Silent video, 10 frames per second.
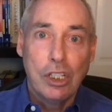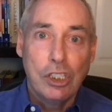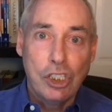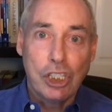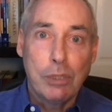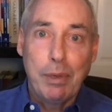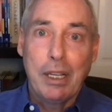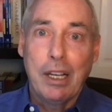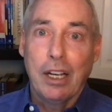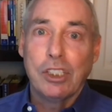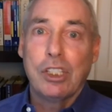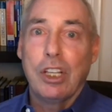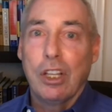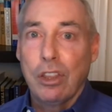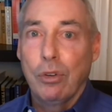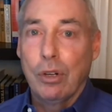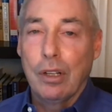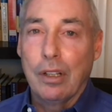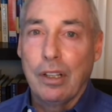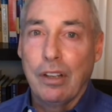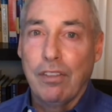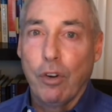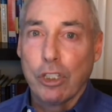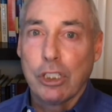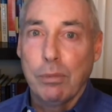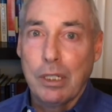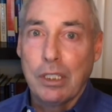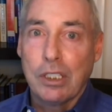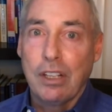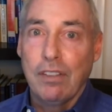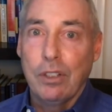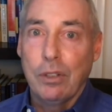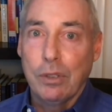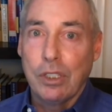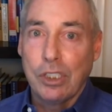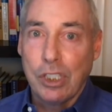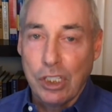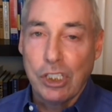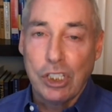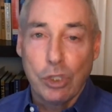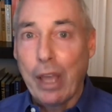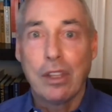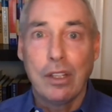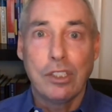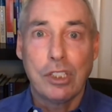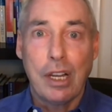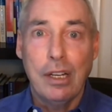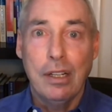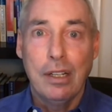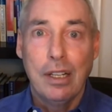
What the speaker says: just because the enforcement is given to its citizens rather than to the state,